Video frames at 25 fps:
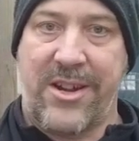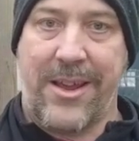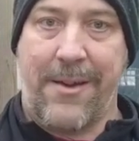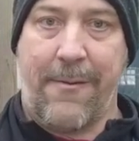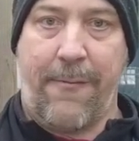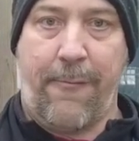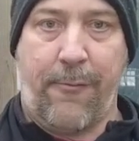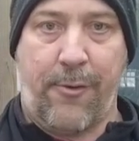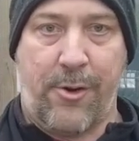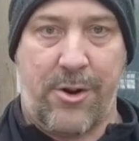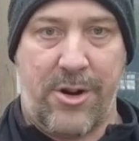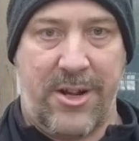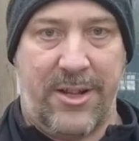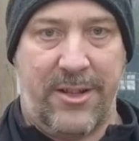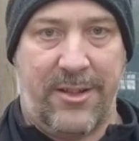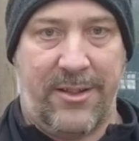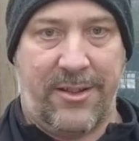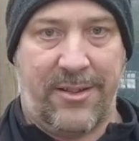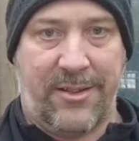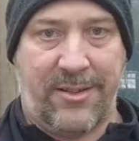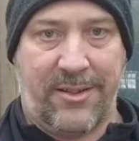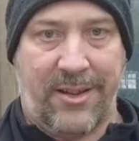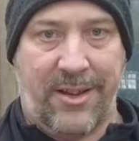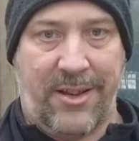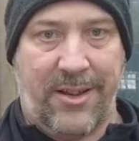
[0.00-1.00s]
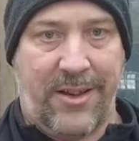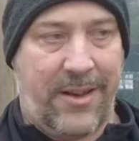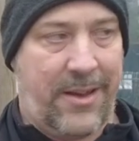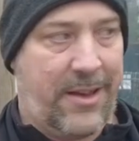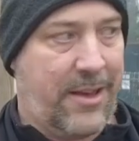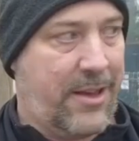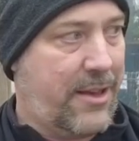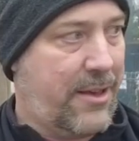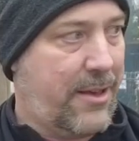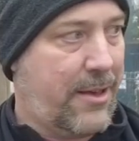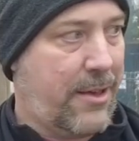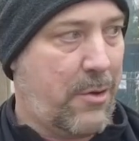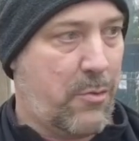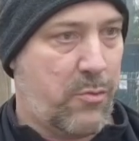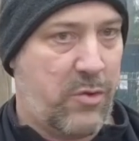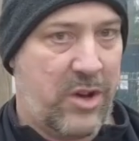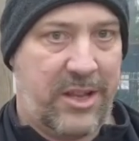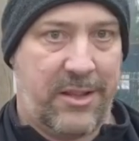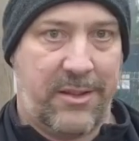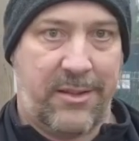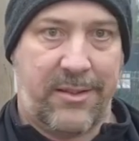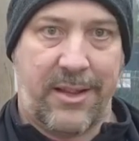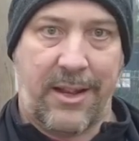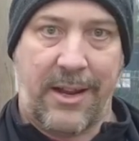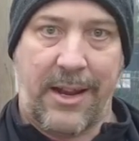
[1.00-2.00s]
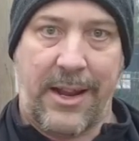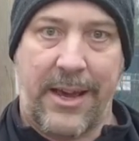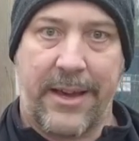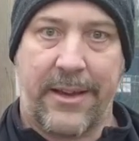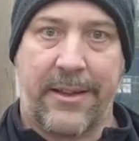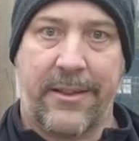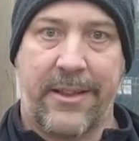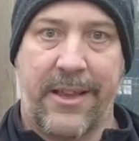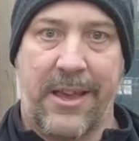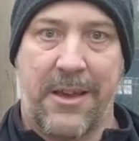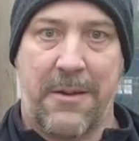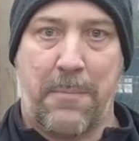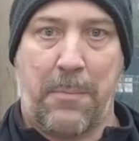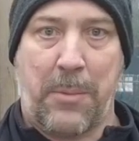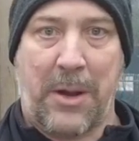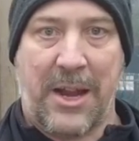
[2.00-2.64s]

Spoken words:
difference when selecting